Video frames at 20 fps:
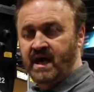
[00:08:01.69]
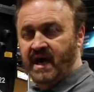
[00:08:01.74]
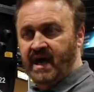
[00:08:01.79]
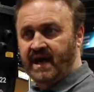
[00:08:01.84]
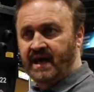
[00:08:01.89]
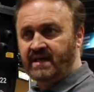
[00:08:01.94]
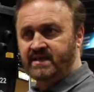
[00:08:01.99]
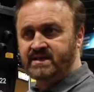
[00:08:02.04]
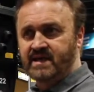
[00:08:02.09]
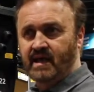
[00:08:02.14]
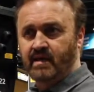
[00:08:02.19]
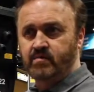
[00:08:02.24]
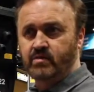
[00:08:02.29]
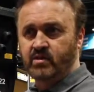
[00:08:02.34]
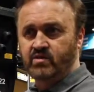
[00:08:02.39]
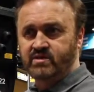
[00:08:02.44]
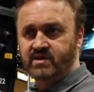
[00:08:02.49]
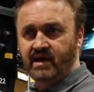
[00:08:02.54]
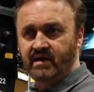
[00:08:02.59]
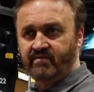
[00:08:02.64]
Anytime
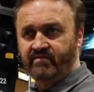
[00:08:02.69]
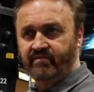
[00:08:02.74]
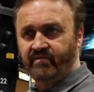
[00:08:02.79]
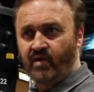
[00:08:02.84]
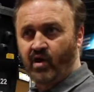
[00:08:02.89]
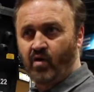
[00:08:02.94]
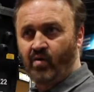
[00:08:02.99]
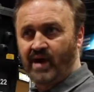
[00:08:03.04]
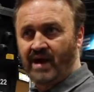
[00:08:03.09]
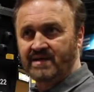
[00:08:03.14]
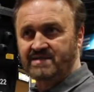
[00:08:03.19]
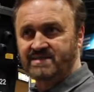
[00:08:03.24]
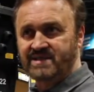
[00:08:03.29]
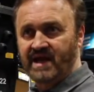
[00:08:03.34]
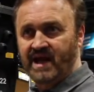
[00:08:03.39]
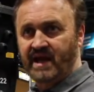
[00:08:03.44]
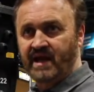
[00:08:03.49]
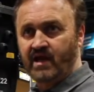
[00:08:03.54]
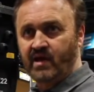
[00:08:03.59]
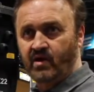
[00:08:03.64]
you take flow
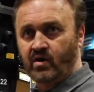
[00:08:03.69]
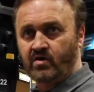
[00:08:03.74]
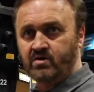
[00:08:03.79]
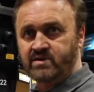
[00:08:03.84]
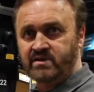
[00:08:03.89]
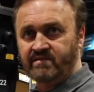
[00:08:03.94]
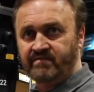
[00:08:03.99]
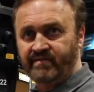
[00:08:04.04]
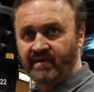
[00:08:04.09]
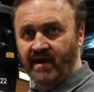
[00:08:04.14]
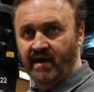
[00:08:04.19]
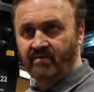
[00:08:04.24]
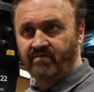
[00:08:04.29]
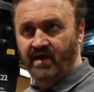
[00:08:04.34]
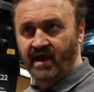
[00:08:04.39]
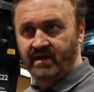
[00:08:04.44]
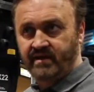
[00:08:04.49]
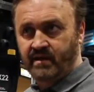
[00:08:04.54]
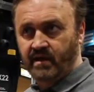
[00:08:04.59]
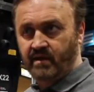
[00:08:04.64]
outside and go to a valve
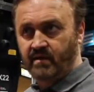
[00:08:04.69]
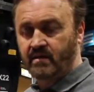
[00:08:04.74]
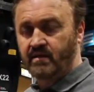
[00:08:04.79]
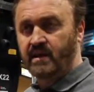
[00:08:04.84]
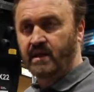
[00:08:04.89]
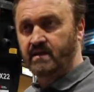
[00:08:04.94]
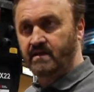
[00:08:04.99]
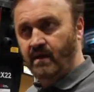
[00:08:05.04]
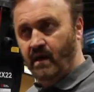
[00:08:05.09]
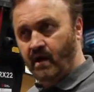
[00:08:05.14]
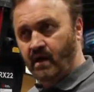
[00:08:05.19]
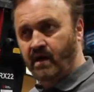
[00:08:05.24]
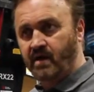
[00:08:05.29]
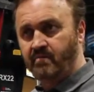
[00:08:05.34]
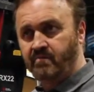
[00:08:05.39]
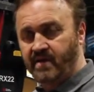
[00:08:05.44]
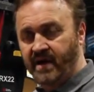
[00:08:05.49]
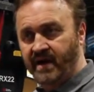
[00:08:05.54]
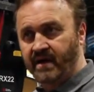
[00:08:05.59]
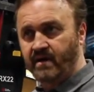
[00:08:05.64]
like our
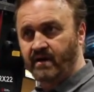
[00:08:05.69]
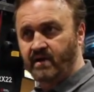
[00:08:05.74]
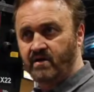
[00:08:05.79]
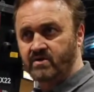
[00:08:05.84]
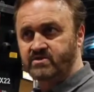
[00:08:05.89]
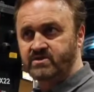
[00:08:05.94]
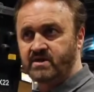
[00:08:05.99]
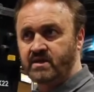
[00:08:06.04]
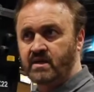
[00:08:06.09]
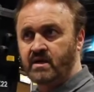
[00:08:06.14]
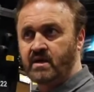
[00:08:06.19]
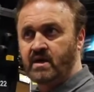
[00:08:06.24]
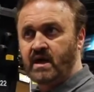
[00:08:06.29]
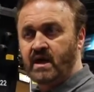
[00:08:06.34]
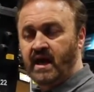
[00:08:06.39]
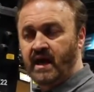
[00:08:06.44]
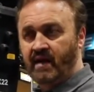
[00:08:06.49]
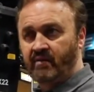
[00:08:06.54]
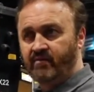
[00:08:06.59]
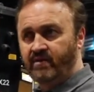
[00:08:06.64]
competitors,
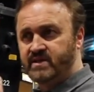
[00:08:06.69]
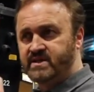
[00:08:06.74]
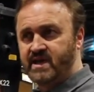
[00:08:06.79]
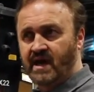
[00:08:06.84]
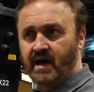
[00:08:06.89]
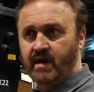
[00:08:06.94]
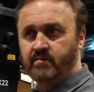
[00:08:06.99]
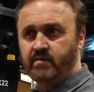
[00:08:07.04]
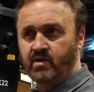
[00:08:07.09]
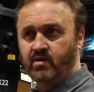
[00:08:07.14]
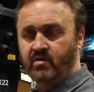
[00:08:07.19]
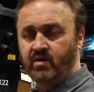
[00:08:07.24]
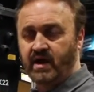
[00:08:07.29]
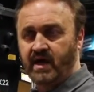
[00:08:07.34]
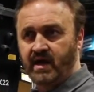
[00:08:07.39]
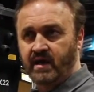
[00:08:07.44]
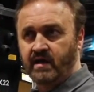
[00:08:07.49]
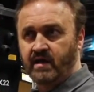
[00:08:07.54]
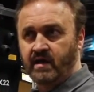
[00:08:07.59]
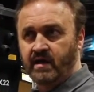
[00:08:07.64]
every time you
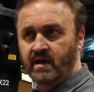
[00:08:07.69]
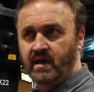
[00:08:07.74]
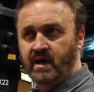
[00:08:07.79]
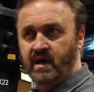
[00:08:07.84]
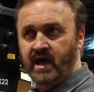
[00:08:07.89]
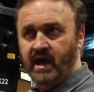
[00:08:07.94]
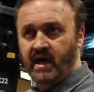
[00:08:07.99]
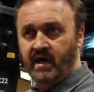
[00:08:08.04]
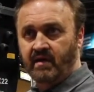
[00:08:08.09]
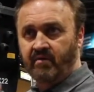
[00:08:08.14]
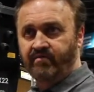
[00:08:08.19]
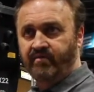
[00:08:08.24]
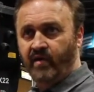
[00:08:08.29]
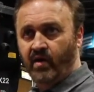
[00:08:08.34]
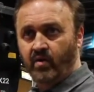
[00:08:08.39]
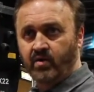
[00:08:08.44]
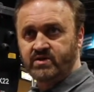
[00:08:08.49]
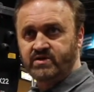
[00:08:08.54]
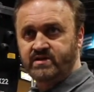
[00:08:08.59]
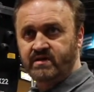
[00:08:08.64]
hit and the
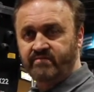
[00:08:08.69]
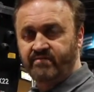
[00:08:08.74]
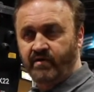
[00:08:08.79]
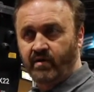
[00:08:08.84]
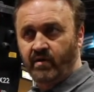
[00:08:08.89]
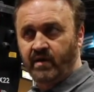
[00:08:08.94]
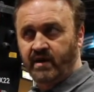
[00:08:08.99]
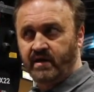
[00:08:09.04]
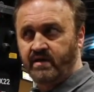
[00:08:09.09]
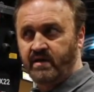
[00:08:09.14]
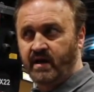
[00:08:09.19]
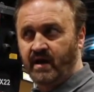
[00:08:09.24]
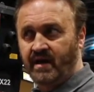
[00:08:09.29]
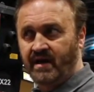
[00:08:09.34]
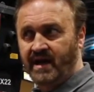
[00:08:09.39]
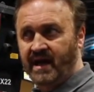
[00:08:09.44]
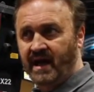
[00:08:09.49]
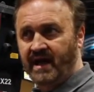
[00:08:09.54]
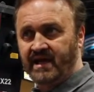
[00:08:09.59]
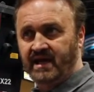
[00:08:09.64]
flow is diverted, a
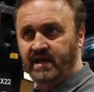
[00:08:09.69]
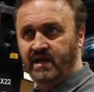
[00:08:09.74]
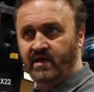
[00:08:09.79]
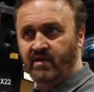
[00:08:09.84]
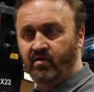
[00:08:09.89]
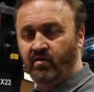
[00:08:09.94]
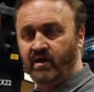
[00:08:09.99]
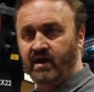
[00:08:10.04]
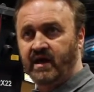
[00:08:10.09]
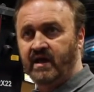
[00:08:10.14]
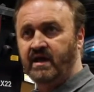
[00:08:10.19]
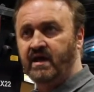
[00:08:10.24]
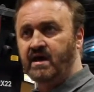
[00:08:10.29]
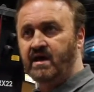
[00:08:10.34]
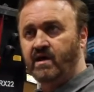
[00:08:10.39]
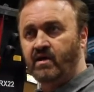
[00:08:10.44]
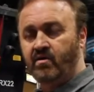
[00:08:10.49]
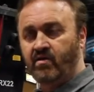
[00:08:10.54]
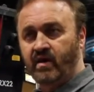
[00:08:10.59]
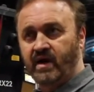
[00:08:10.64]
90-degree
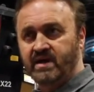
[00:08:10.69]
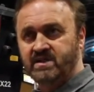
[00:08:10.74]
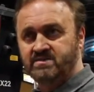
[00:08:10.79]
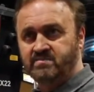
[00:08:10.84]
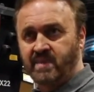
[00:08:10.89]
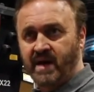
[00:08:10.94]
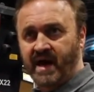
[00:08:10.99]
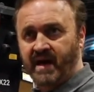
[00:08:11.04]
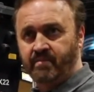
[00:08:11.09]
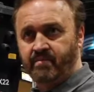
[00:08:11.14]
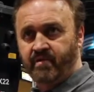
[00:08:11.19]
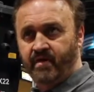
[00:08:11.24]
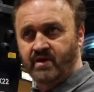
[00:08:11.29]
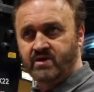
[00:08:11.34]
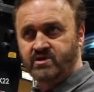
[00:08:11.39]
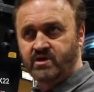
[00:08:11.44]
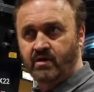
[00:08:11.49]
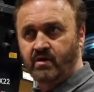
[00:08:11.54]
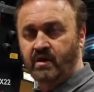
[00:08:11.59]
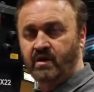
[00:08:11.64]
creates back
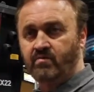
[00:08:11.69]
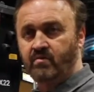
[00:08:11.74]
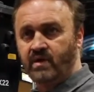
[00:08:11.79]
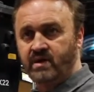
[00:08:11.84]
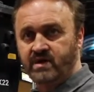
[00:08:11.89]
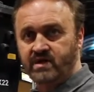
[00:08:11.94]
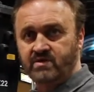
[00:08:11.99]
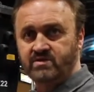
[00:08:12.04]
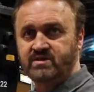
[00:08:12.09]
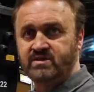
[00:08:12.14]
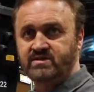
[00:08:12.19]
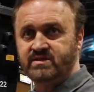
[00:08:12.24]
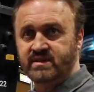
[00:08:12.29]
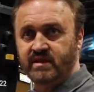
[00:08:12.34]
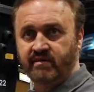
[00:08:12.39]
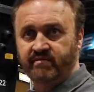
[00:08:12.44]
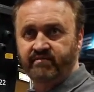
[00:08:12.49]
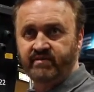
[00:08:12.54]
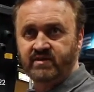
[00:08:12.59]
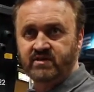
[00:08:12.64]
pressure and reduces
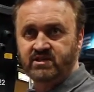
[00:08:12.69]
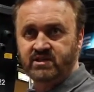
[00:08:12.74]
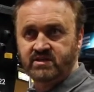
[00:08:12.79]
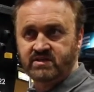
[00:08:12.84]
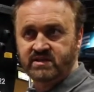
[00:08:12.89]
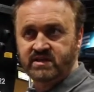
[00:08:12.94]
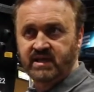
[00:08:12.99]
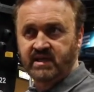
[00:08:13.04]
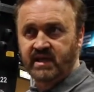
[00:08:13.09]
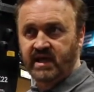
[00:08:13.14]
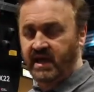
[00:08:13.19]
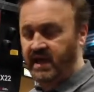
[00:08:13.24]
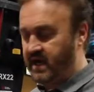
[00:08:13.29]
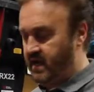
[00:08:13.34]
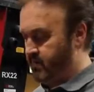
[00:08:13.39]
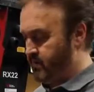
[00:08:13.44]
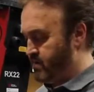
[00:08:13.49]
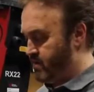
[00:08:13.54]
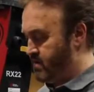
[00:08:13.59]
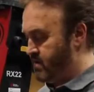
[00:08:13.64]
the efficiency in the
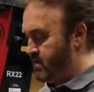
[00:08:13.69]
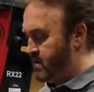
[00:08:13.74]
hammer.